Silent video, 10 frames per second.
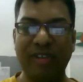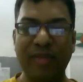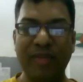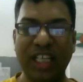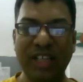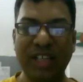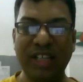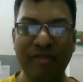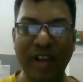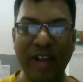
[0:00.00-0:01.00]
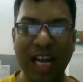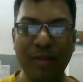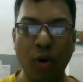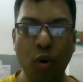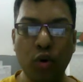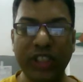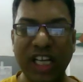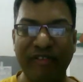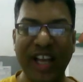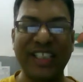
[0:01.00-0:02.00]
FMEA is nothing but failure modes and
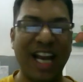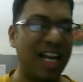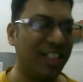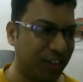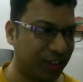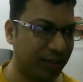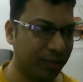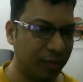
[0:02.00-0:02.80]
effects analysis.